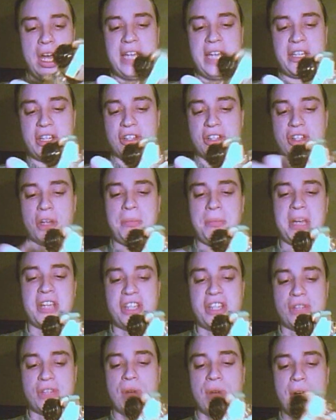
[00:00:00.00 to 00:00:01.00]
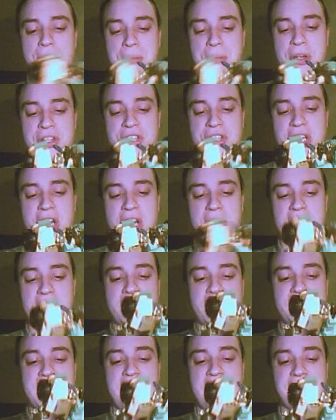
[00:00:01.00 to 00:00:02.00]
does come, because it's Roadbuster, you know, it
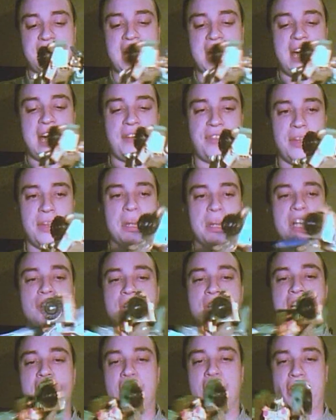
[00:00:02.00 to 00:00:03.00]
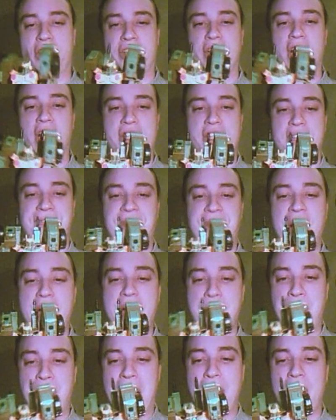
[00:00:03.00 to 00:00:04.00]
does have to have the obligatory lots and lots of
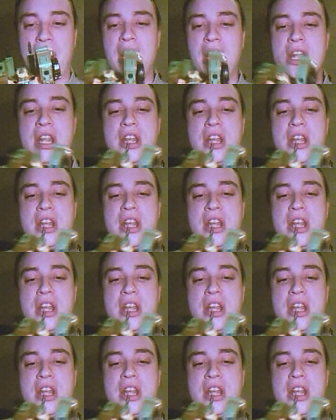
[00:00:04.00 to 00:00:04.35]
firepower.